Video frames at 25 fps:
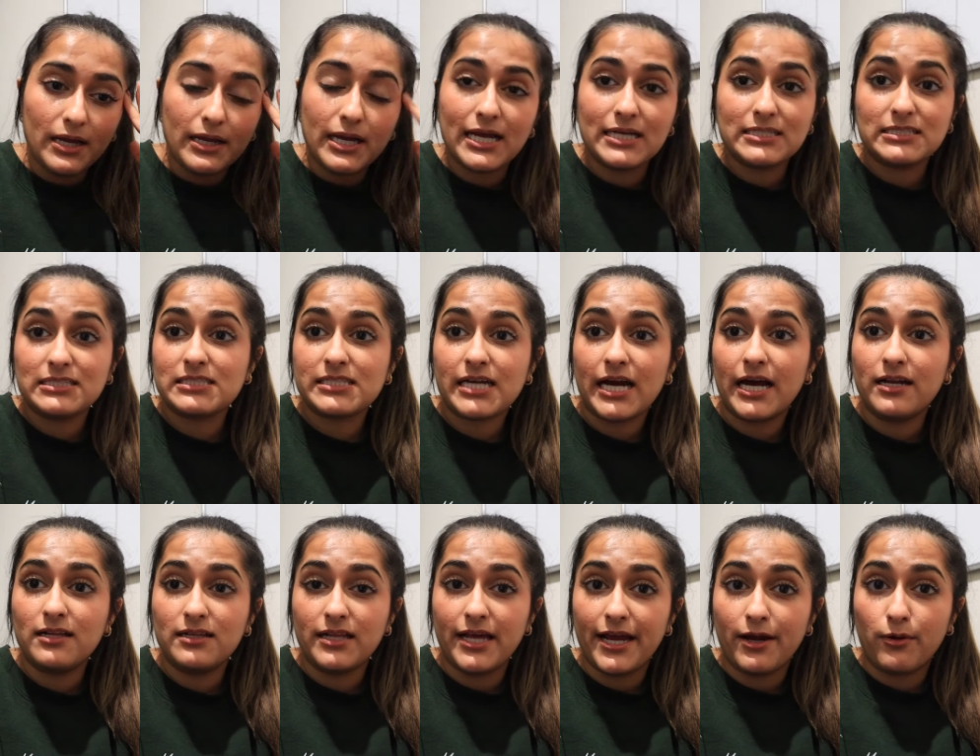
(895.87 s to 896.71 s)
Cause it's
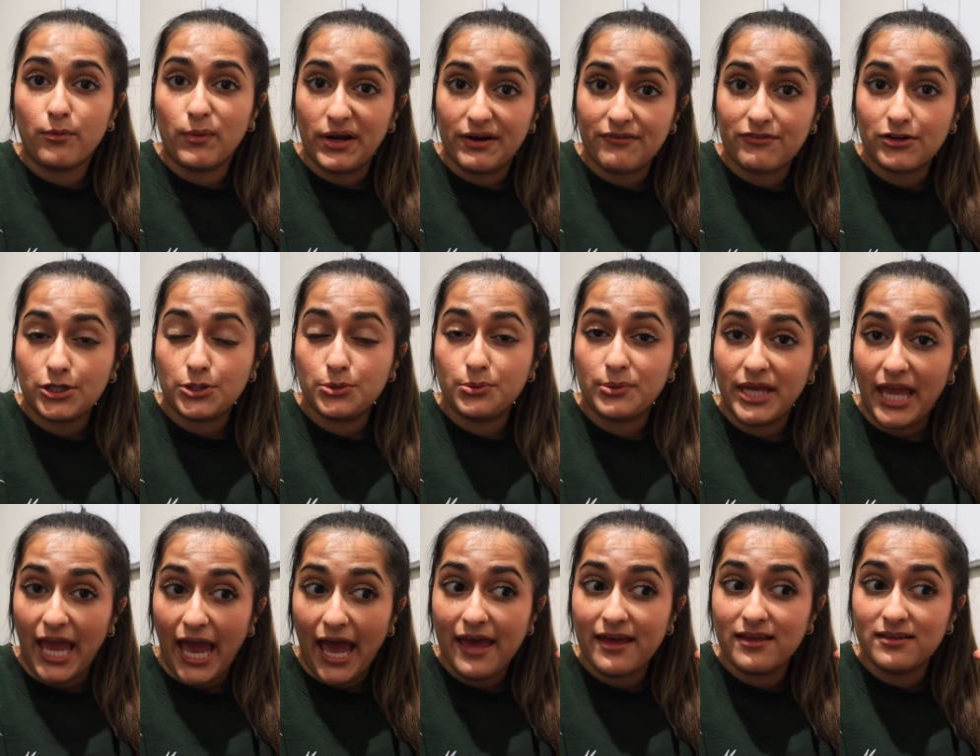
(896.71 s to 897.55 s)
kind of like whenever you
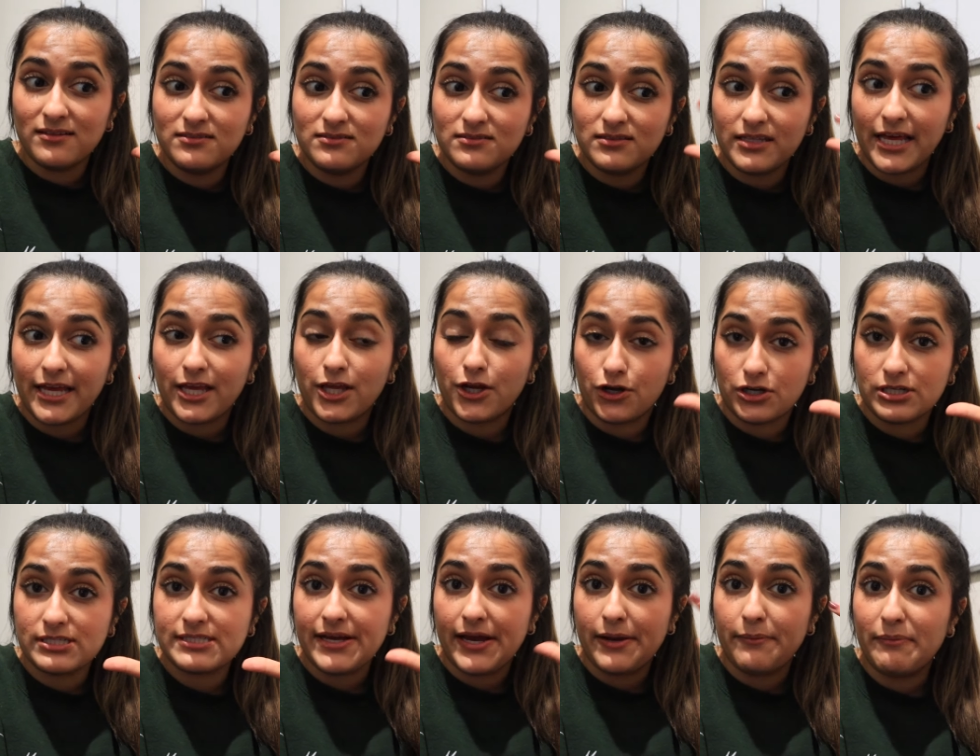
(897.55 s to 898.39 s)
get like your
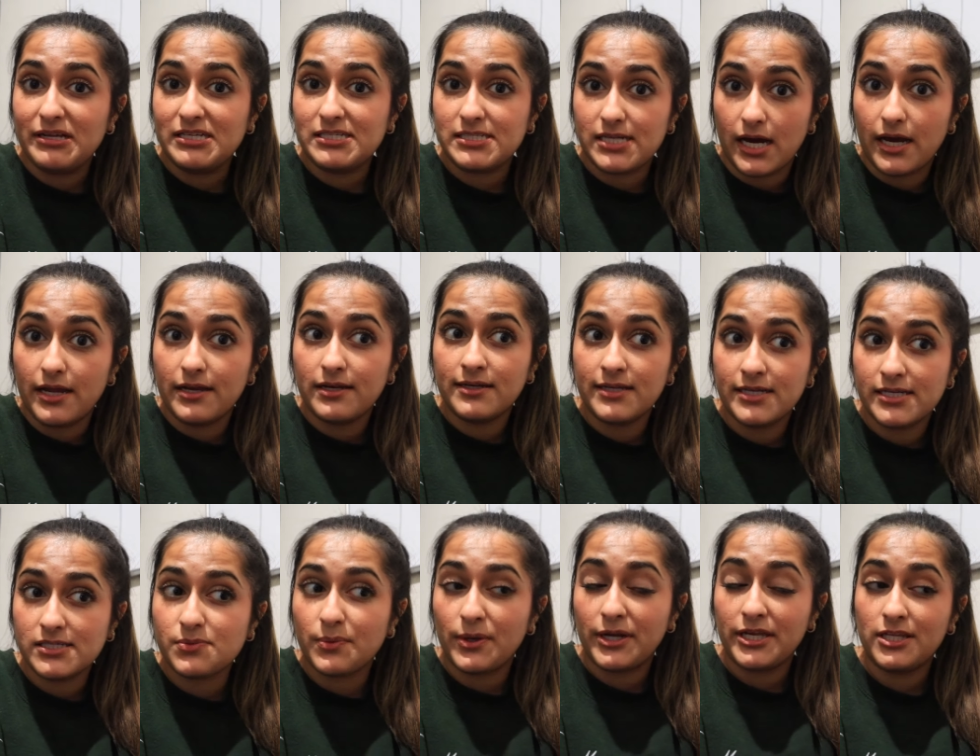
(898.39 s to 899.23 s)
assignment done
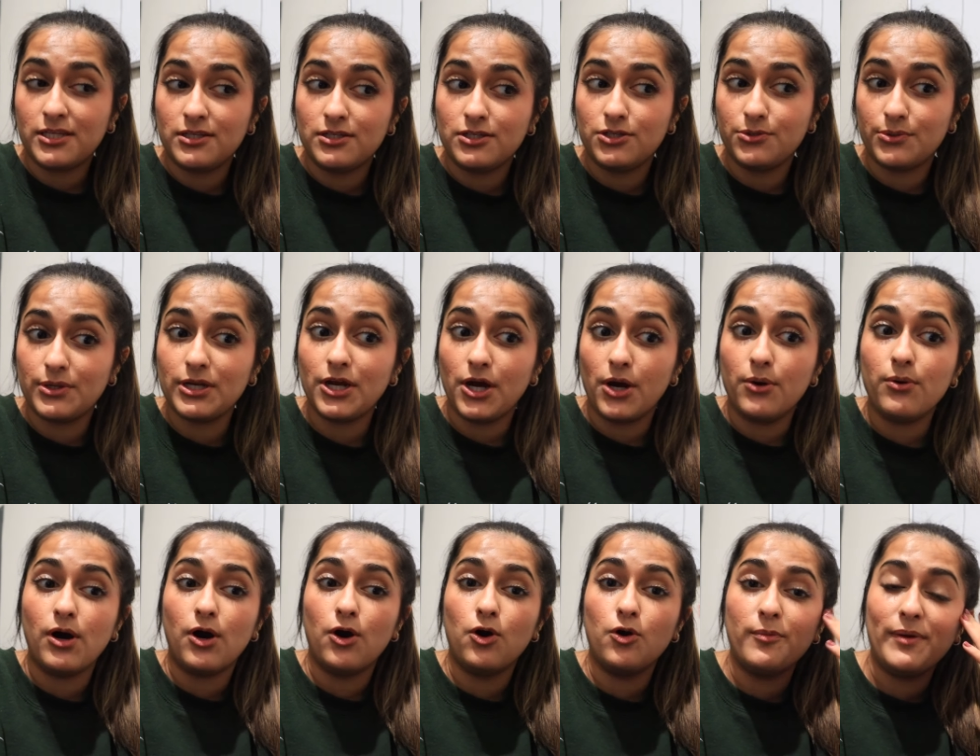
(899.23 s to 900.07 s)
is when you can go
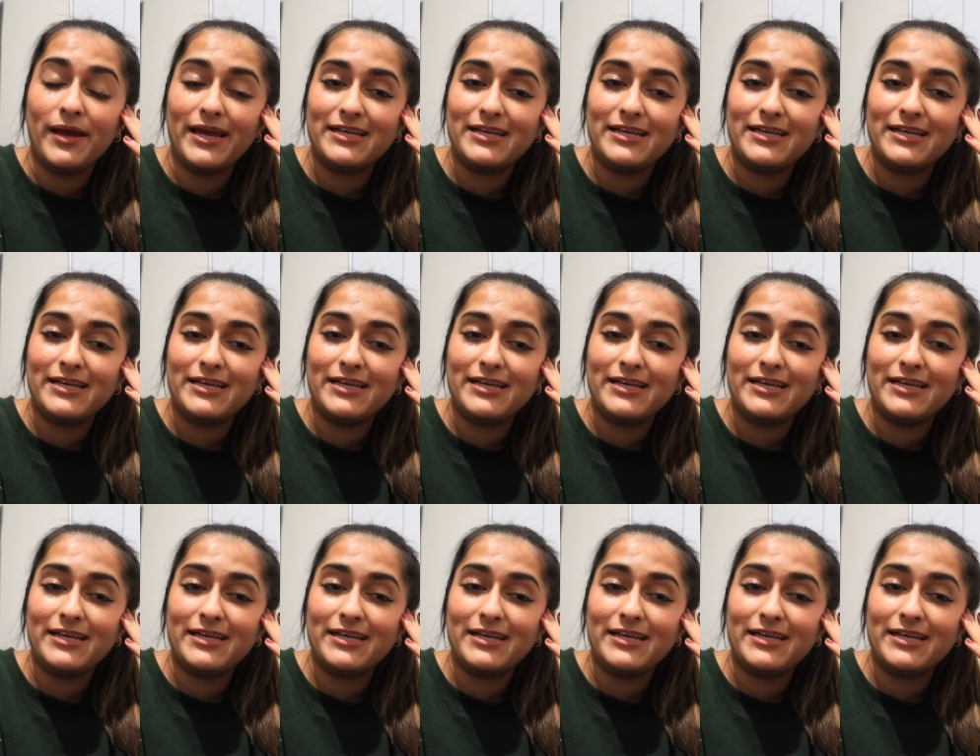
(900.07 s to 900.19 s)
home.